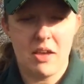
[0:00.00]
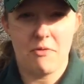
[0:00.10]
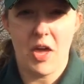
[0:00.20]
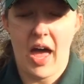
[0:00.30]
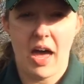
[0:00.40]

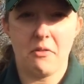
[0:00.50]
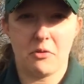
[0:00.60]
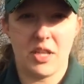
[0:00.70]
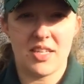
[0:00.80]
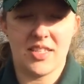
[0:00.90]
If you have
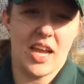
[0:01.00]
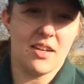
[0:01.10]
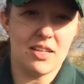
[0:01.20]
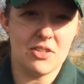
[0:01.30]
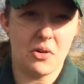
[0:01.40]
really
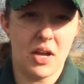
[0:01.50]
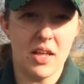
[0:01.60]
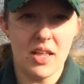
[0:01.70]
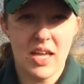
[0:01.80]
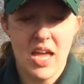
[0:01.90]
sandy
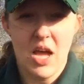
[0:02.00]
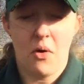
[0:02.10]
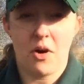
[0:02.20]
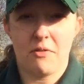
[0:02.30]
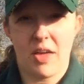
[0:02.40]
soil,
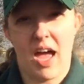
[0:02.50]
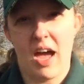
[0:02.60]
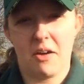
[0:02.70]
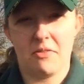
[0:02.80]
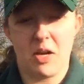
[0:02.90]
or if you
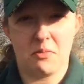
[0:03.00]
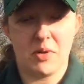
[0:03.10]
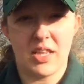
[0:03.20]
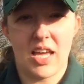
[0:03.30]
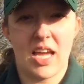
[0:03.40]
have a
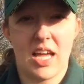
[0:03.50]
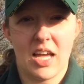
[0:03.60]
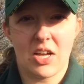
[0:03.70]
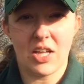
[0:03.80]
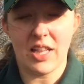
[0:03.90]
really
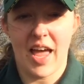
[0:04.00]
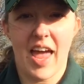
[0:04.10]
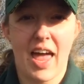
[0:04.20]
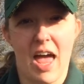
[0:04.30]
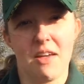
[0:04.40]

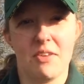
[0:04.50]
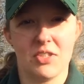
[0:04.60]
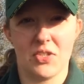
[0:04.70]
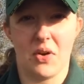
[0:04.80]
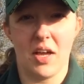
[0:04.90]
clay-heavy
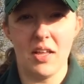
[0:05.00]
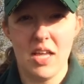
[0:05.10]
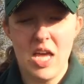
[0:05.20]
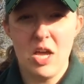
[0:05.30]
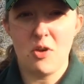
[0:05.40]
soil,
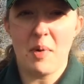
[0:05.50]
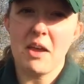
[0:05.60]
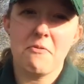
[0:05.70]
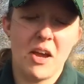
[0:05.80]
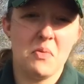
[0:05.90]
you
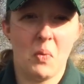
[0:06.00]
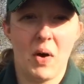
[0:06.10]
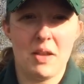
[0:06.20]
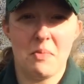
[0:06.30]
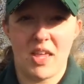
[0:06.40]
might find
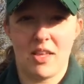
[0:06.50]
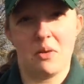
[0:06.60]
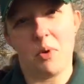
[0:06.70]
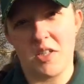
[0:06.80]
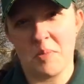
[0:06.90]
one
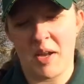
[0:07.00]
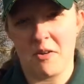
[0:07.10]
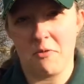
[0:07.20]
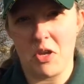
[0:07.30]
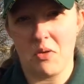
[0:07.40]
method works
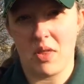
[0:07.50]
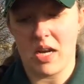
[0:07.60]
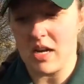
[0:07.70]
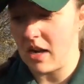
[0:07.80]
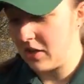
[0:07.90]
better for you
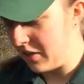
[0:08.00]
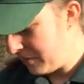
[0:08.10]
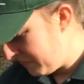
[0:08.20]
than another.